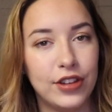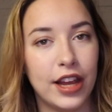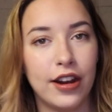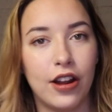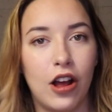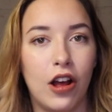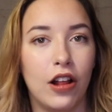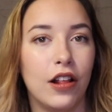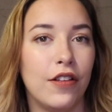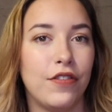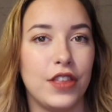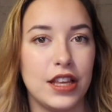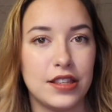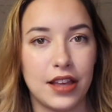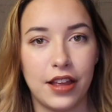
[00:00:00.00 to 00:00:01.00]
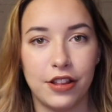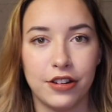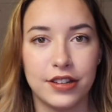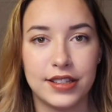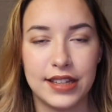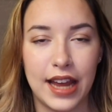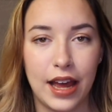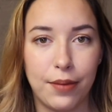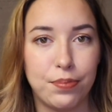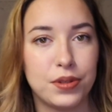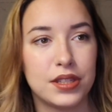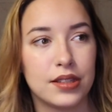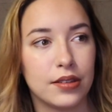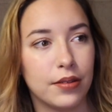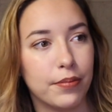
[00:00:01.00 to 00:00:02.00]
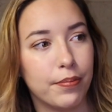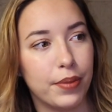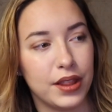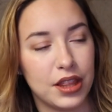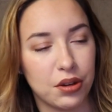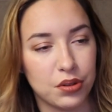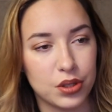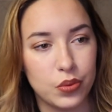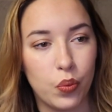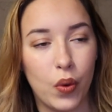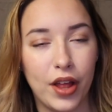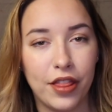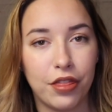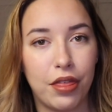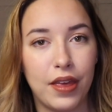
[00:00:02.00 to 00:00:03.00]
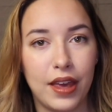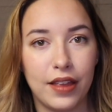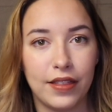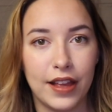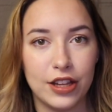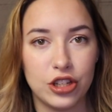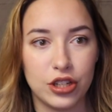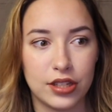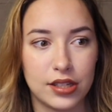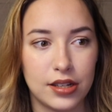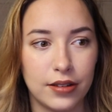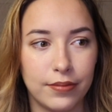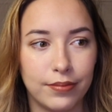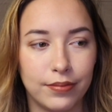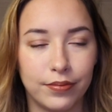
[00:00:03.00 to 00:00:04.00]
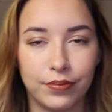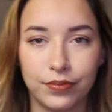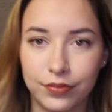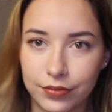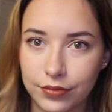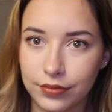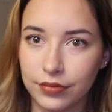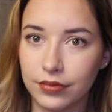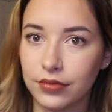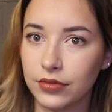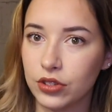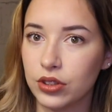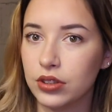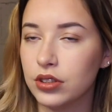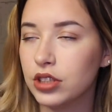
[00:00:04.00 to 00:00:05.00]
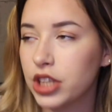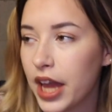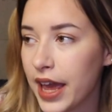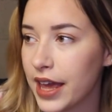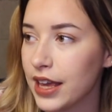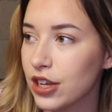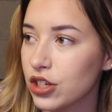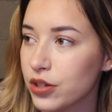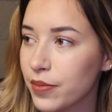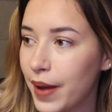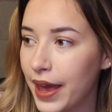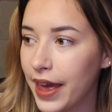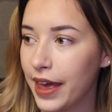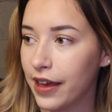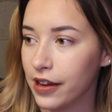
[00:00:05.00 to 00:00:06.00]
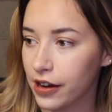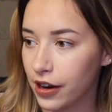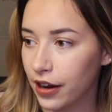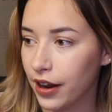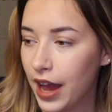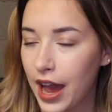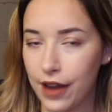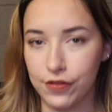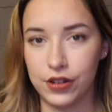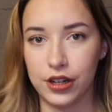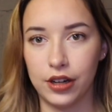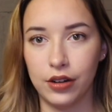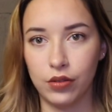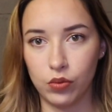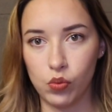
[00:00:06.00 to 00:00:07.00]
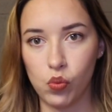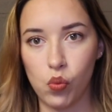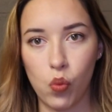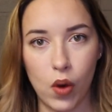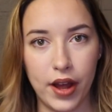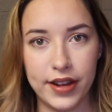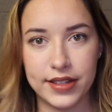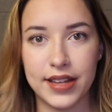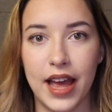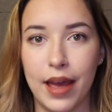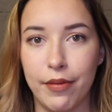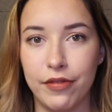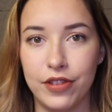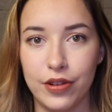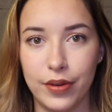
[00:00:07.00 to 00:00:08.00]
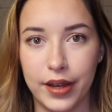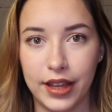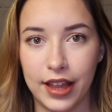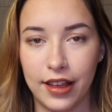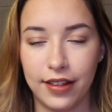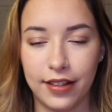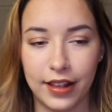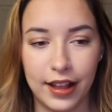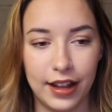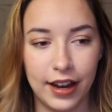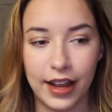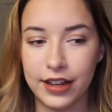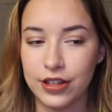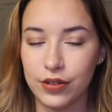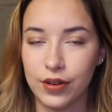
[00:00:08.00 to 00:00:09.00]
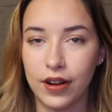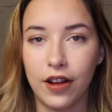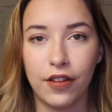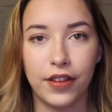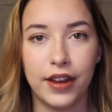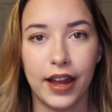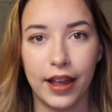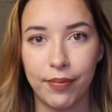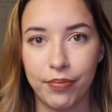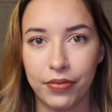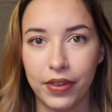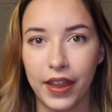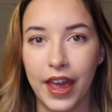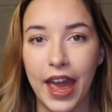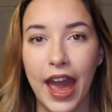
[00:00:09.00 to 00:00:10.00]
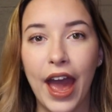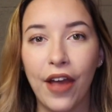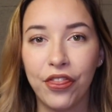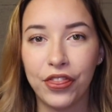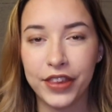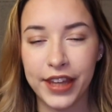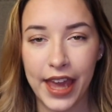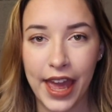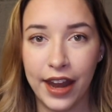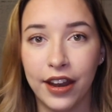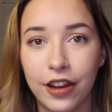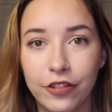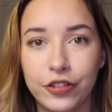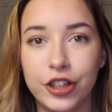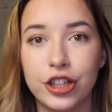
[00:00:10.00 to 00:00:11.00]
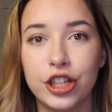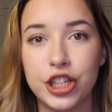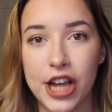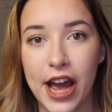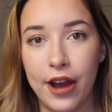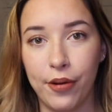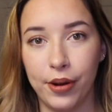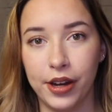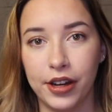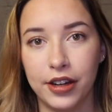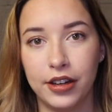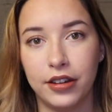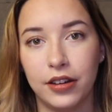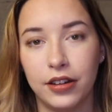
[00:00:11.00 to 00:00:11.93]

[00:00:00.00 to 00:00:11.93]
done all of these other steps, but there was one thing that just changed my hair after one time of doing this, and I do it all the time. At the end of your shower,